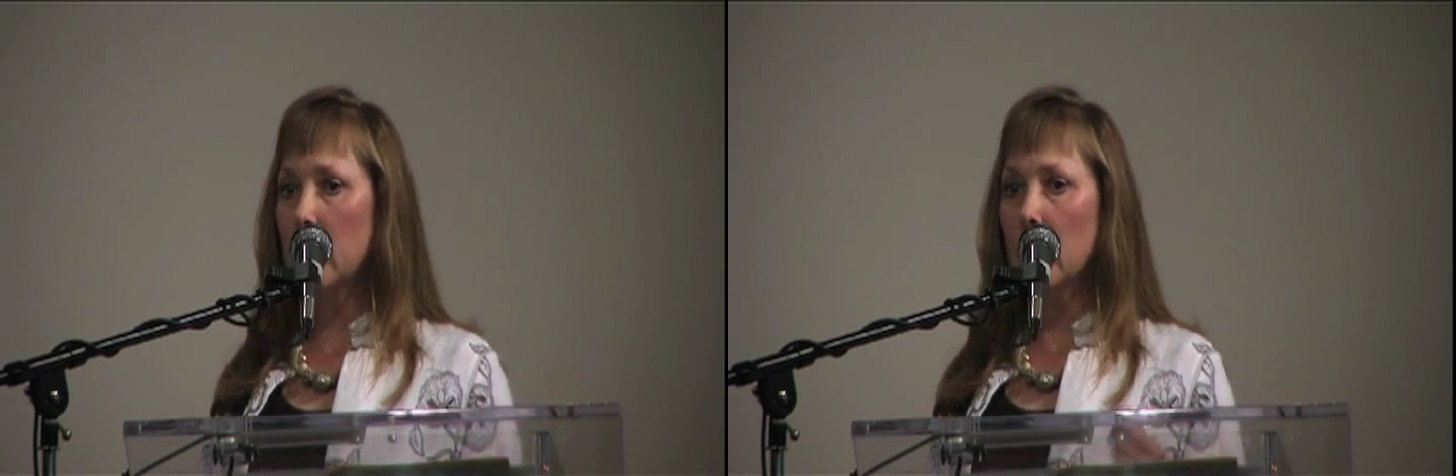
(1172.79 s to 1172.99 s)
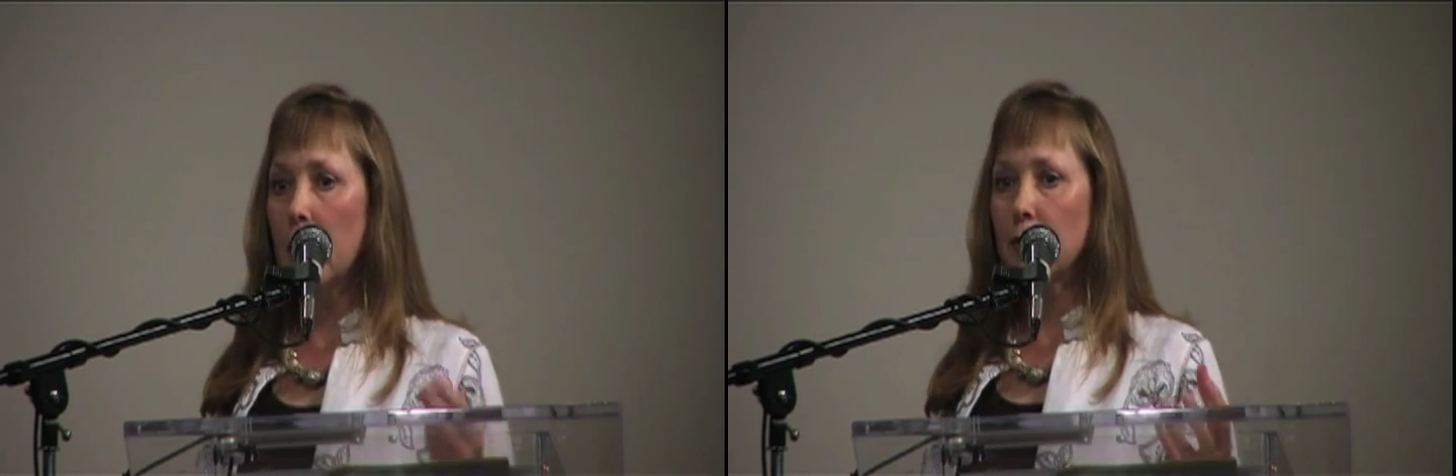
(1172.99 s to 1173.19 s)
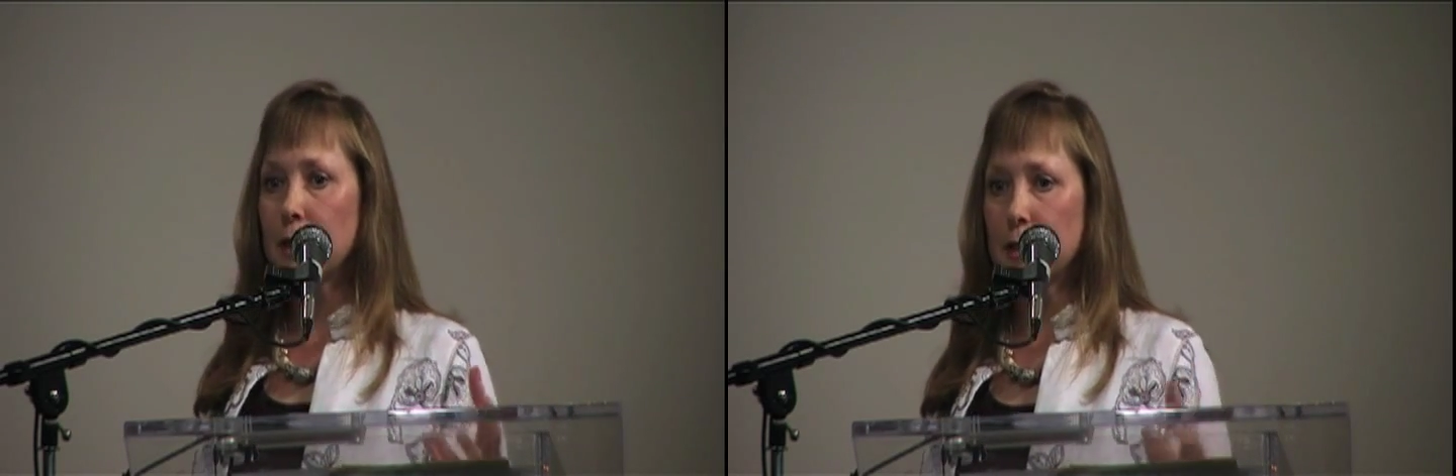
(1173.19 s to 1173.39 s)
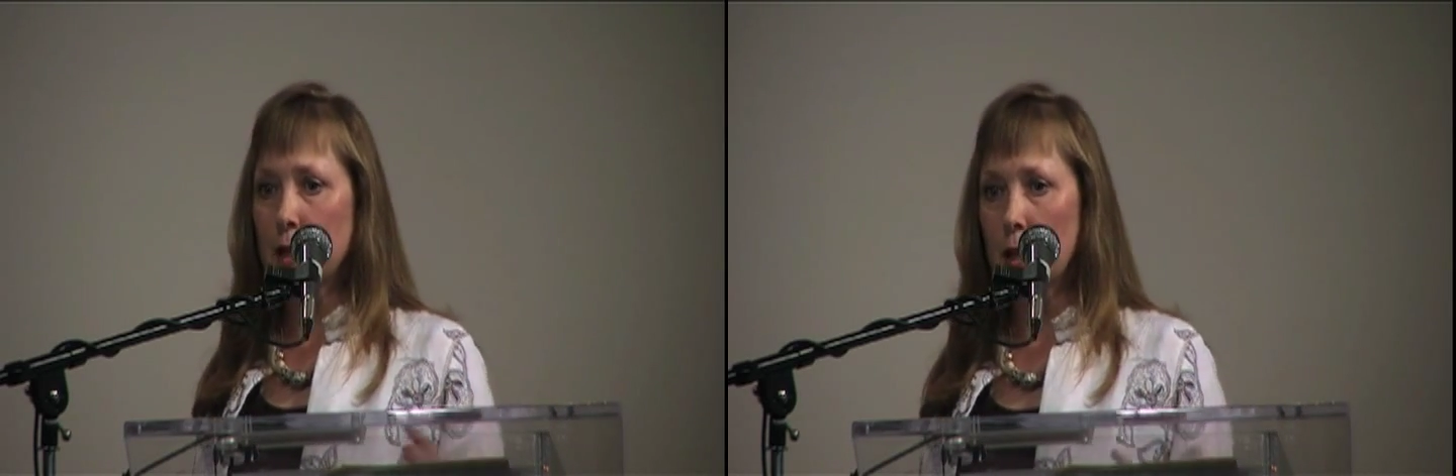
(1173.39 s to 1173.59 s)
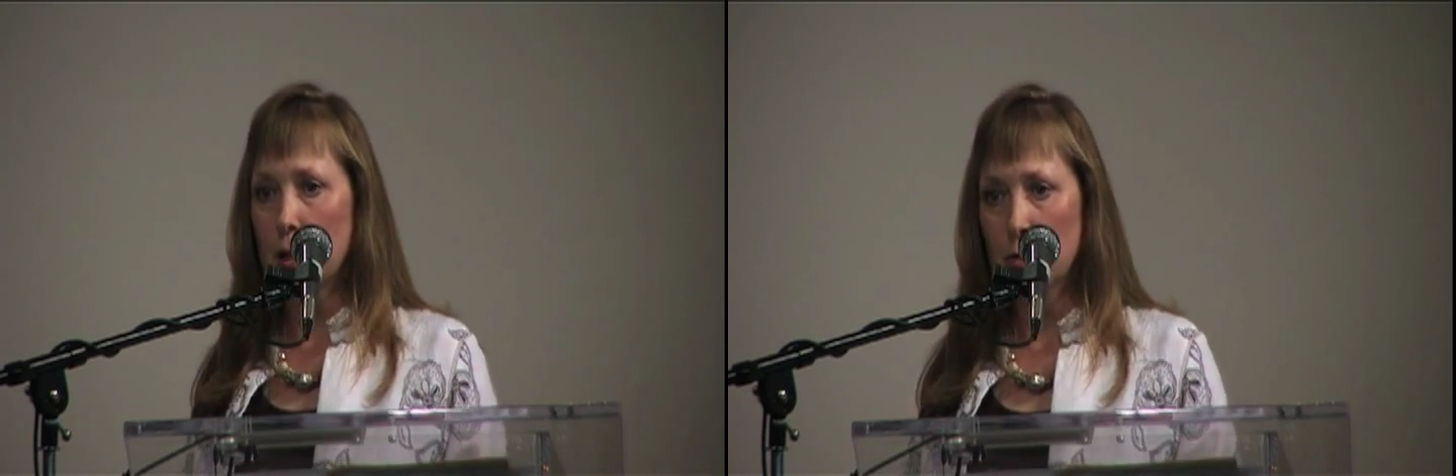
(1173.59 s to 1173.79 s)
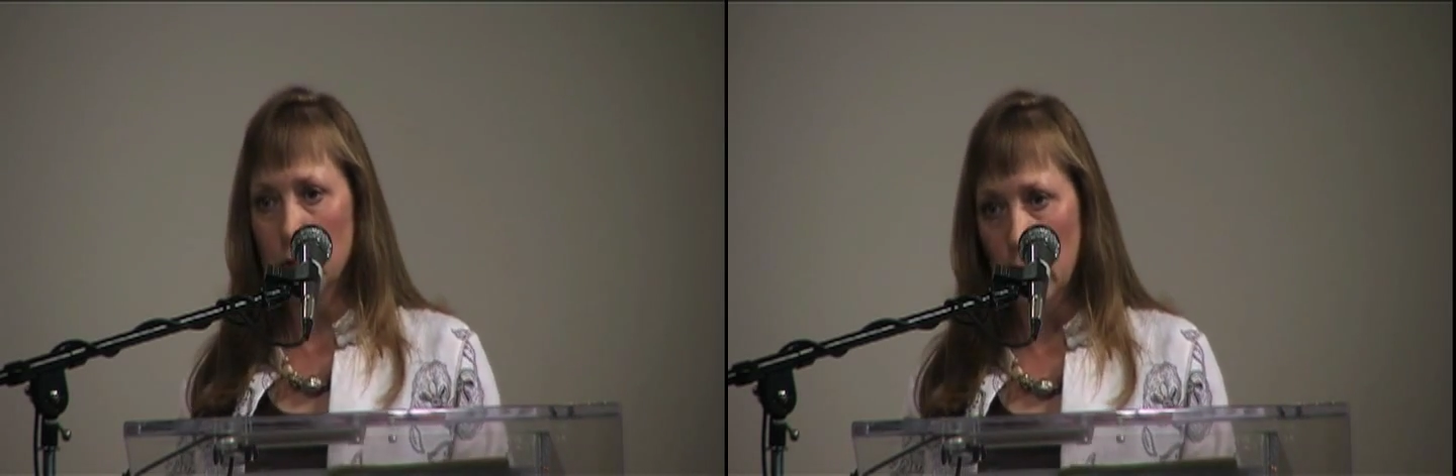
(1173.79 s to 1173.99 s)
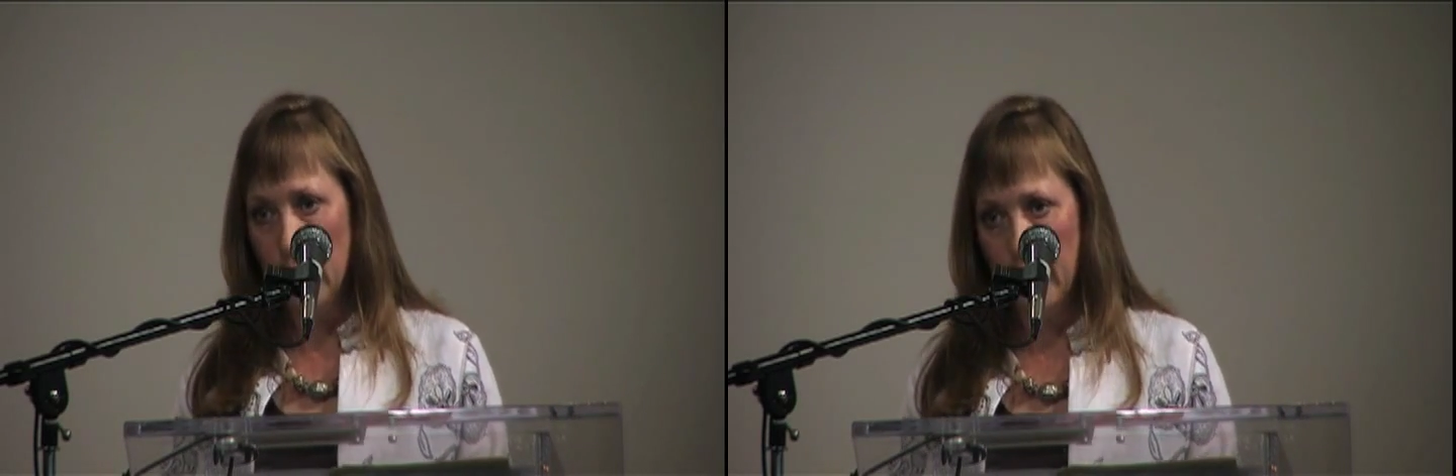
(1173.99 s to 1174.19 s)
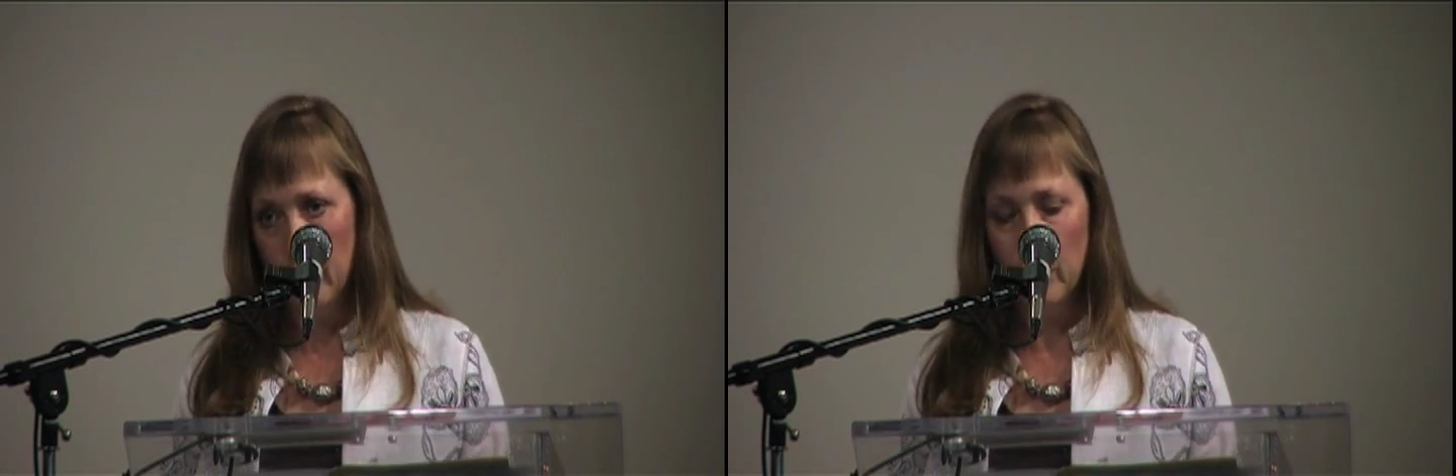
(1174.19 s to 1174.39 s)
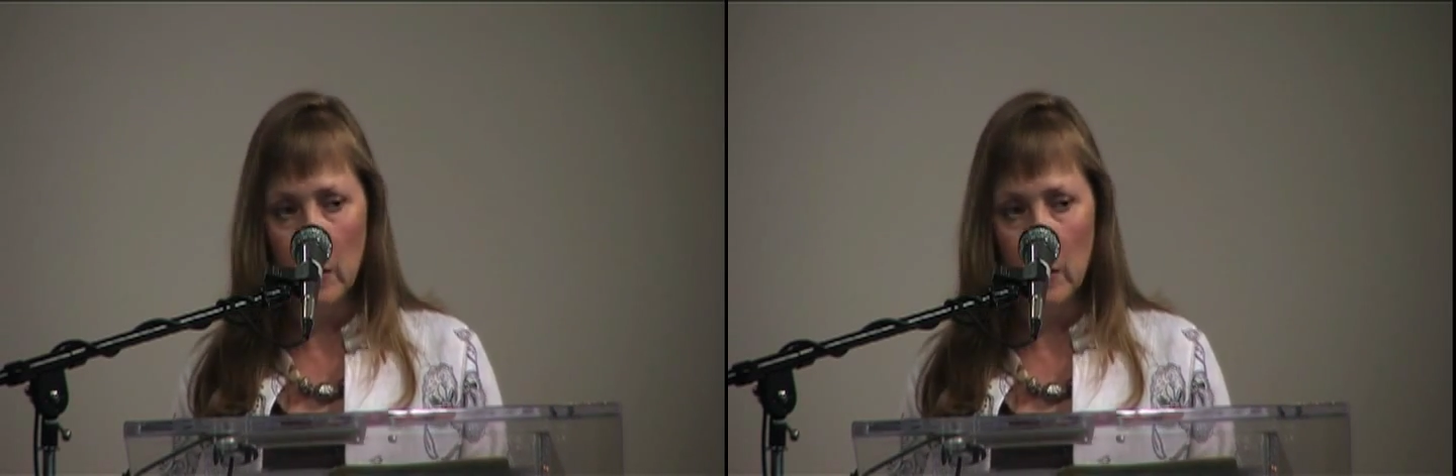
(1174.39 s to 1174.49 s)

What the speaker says: the left side of life.